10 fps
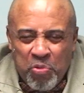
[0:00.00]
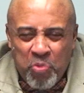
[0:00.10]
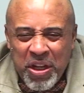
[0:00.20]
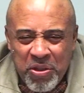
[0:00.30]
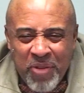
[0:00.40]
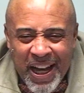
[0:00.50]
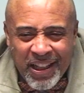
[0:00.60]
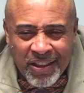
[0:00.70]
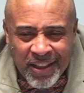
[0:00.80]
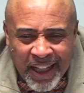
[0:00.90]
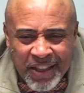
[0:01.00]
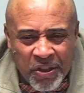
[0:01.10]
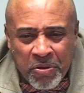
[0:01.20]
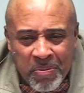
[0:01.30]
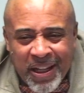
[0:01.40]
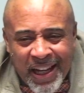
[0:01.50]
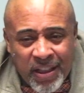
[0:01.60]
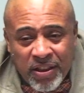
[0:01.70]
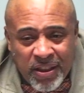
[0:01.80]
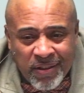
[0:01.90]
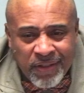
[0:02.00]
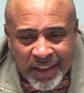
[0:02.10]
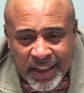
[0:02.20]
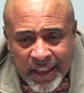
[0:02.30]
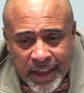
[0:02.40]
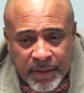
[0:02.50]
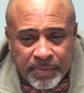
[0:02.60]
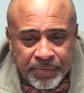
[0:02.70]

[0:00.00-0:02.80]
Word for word: What do I look like talking about I love Lynette?